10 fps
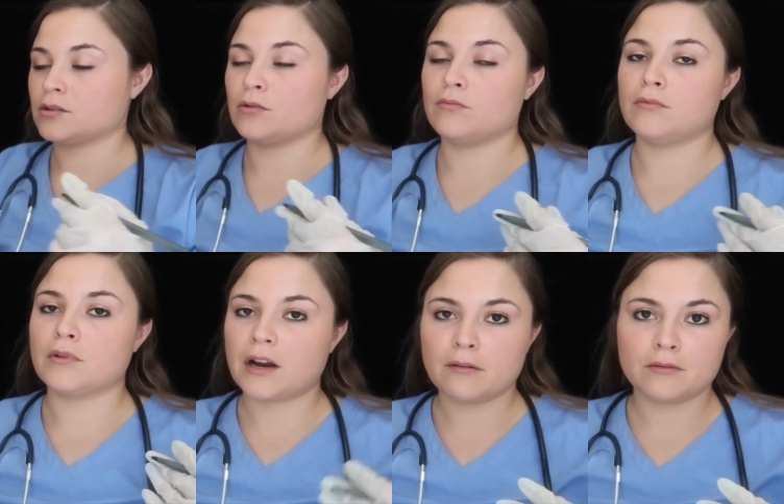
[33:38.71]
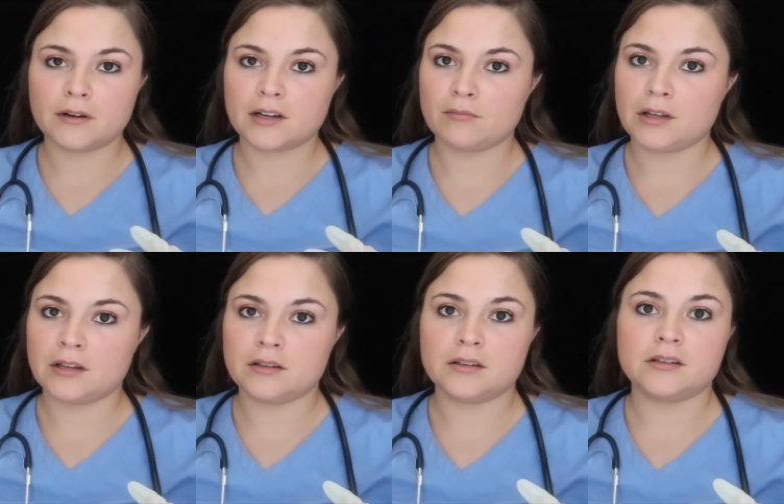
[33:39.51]
So what I would
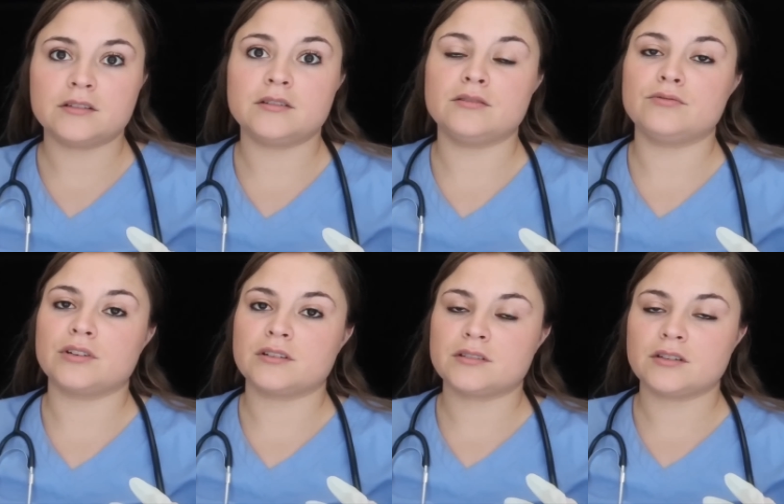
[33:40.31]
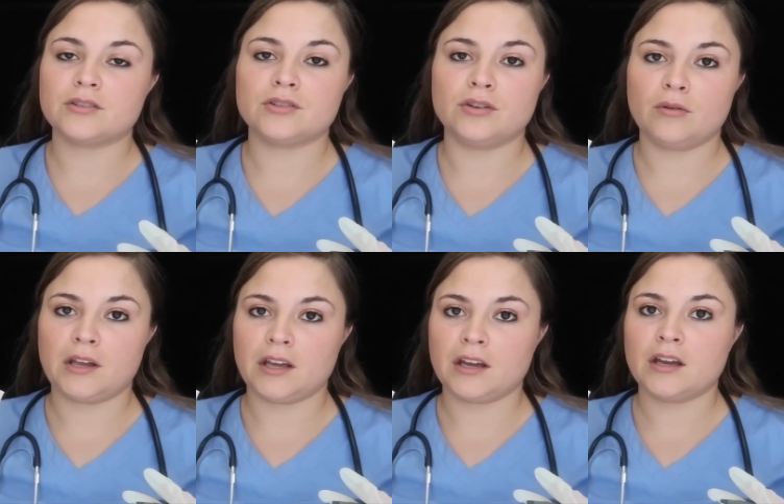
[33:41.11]
recommend is you just
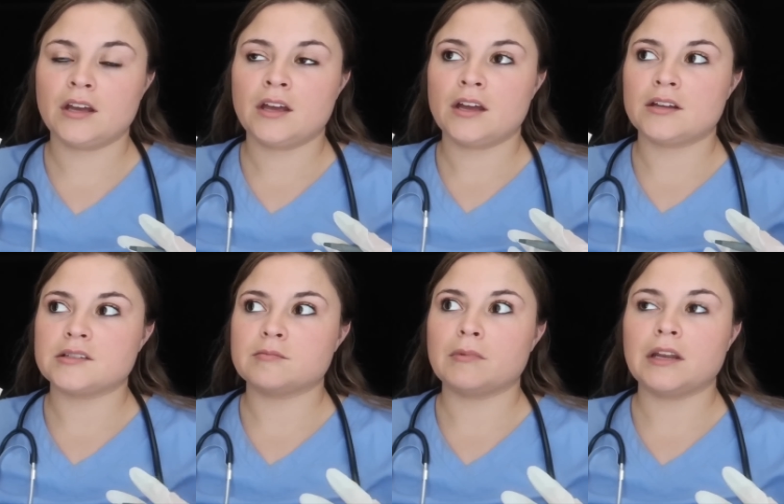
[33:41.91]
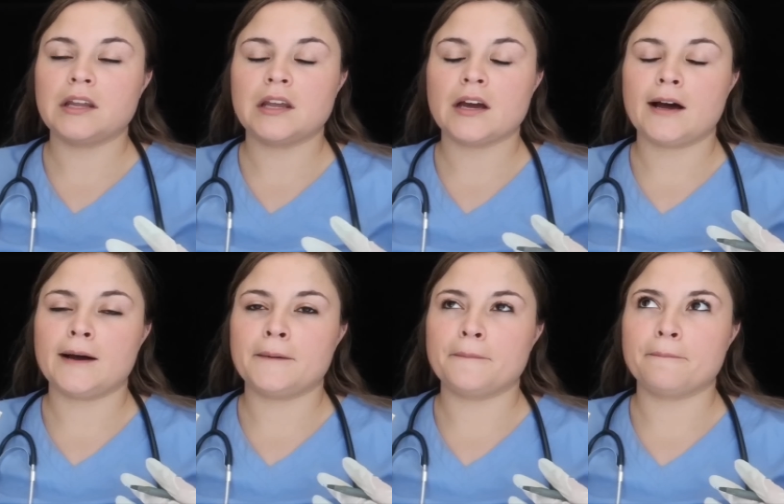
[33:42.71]
doing as many
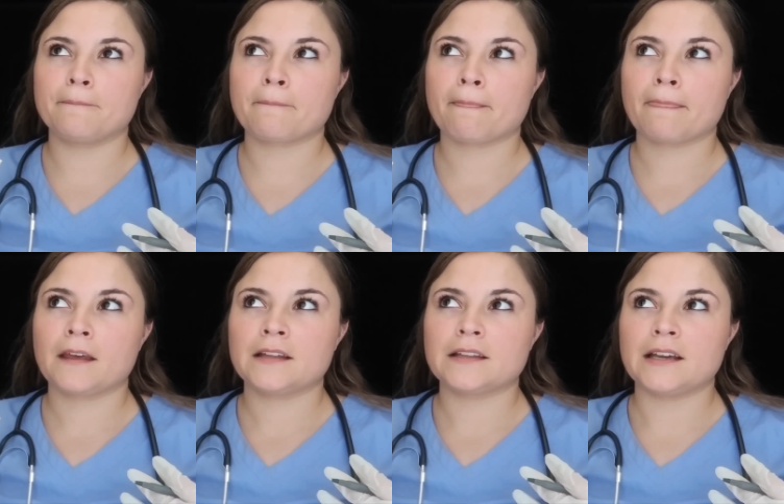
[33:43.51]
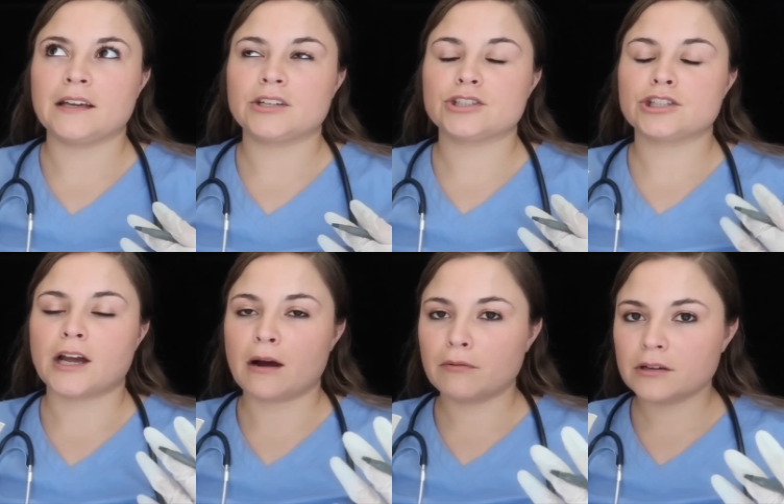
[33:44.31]
like
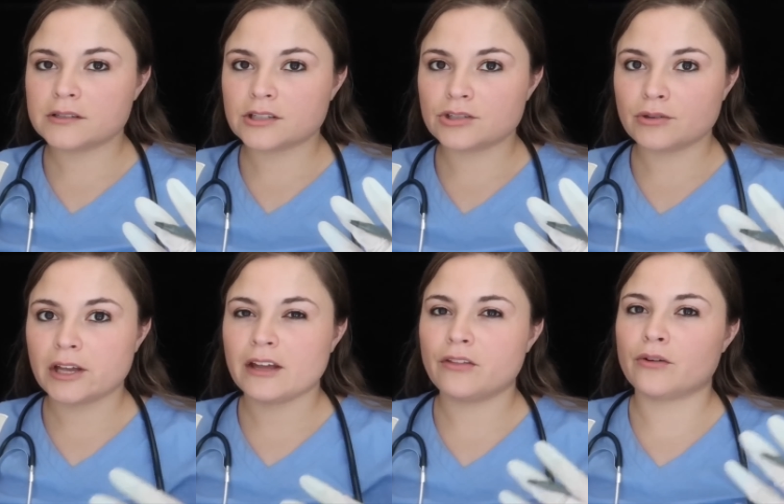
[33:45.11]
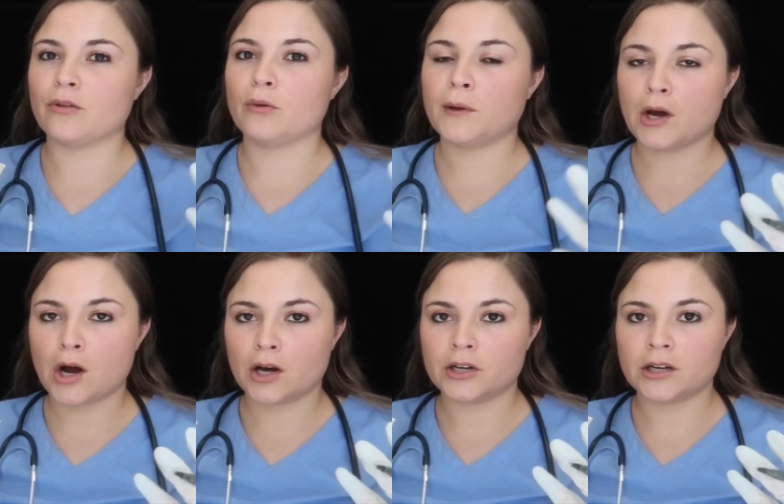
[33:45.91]
showers as you can that are a little
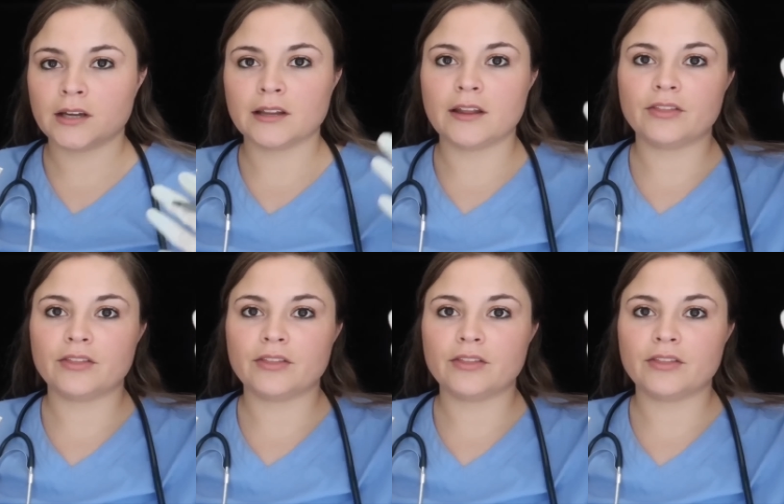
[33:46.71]
bit hotter.